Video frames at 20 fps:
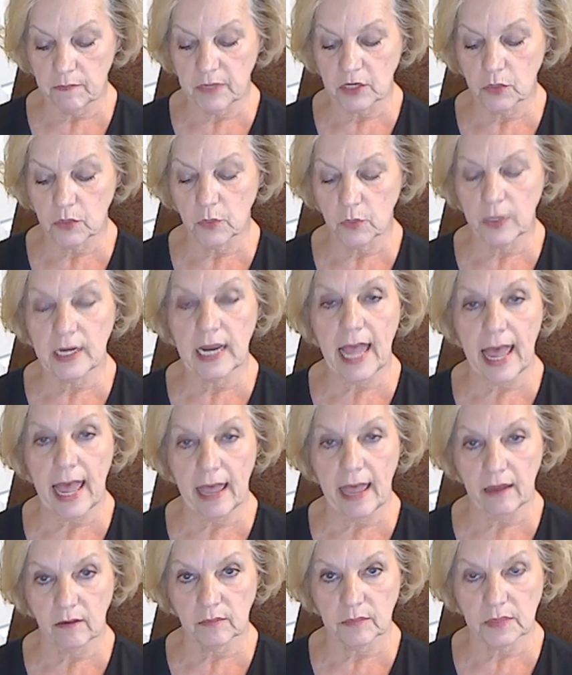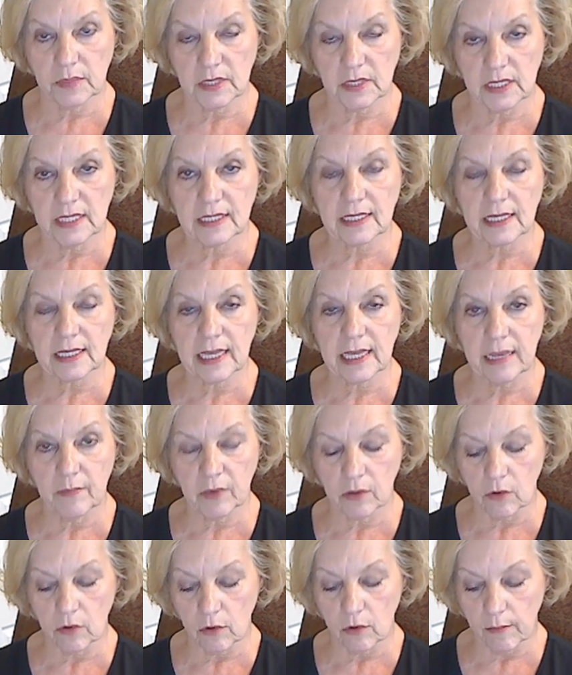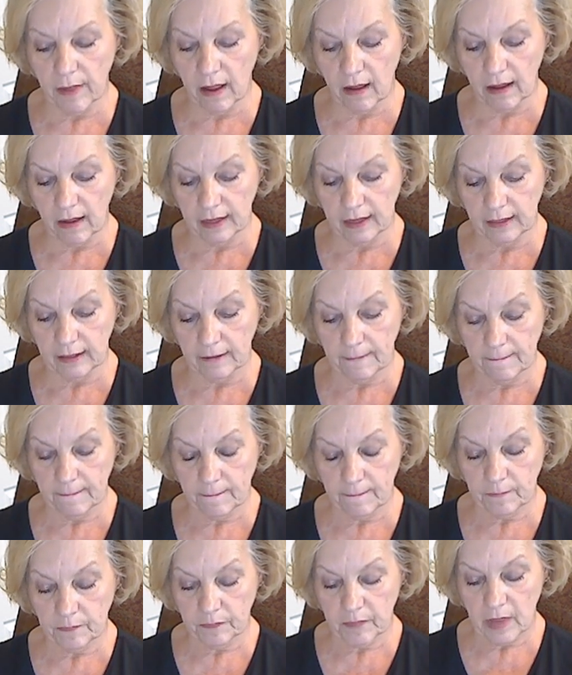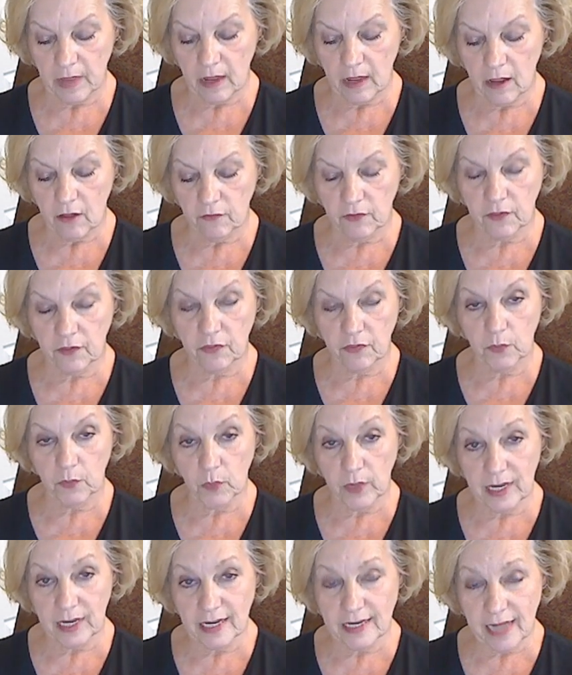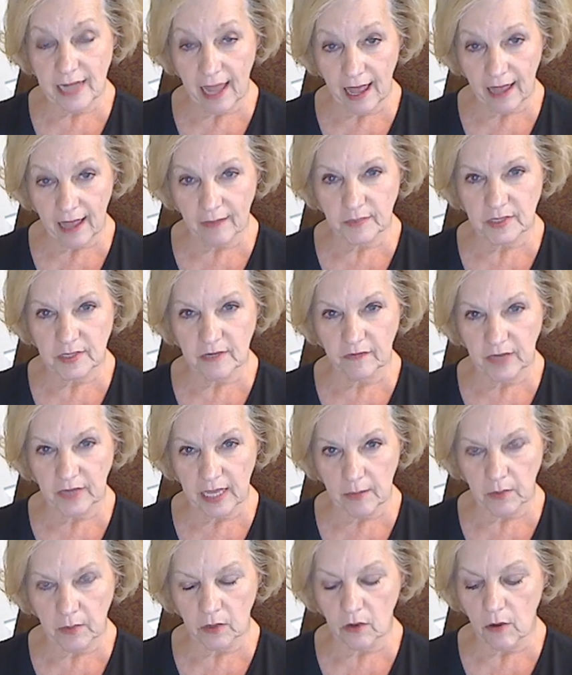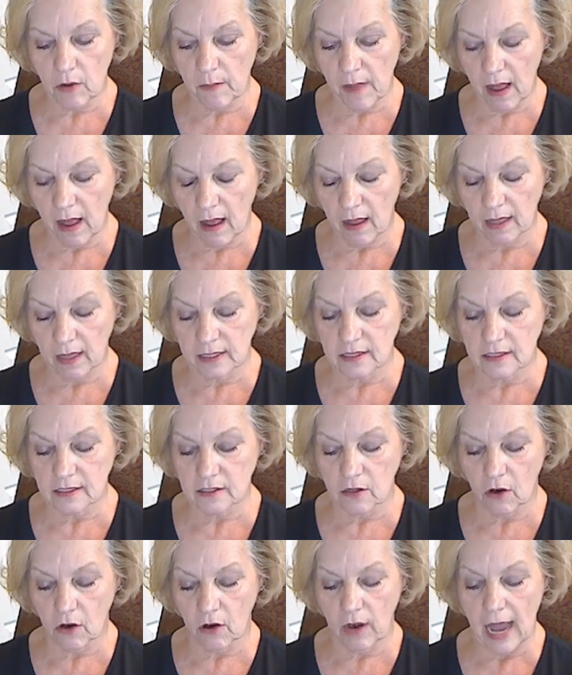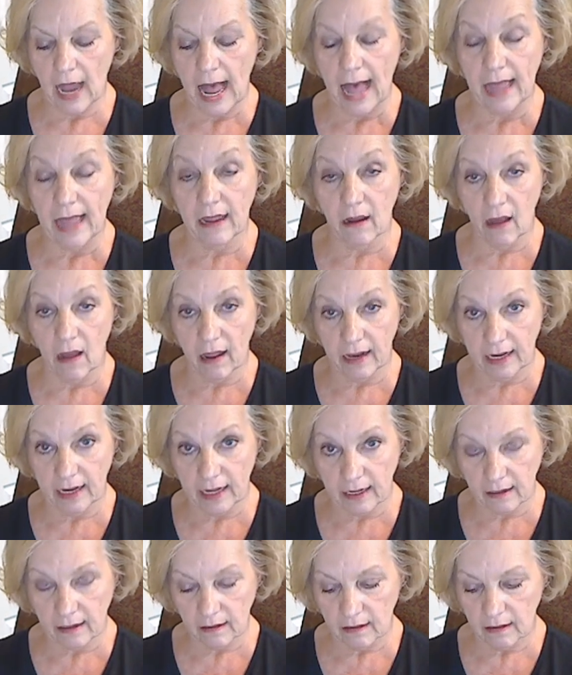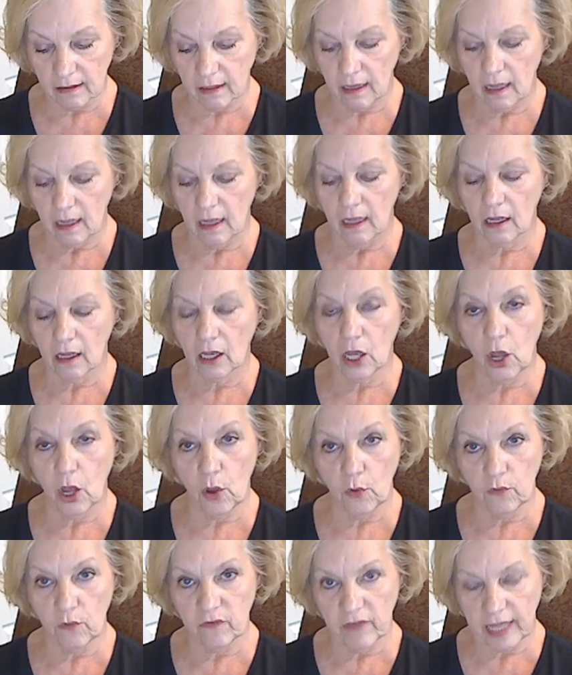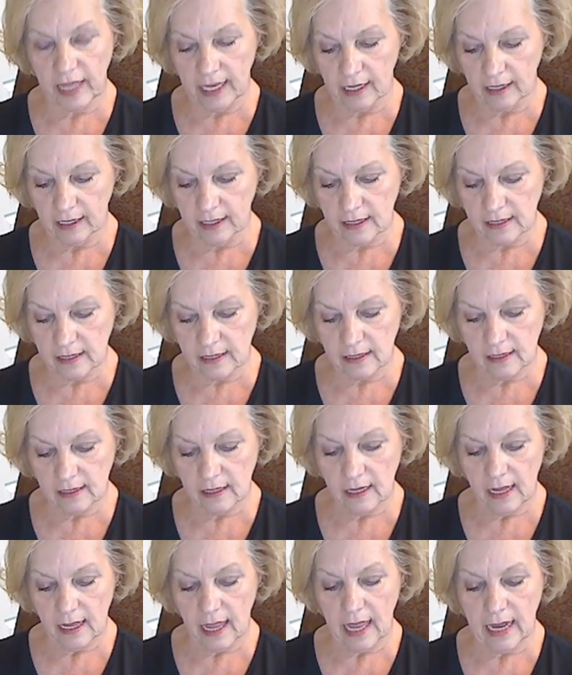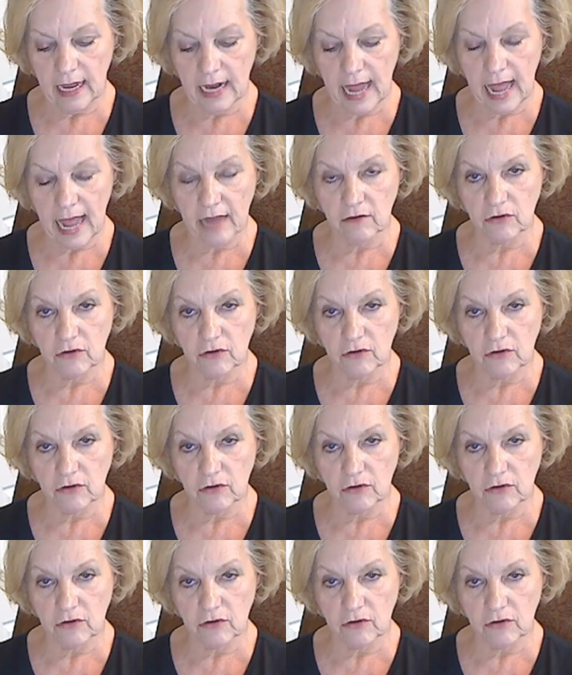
The 3 types of chemical bonds are ionic, covalent, and hydrogen bonds. Bonds, not bonds.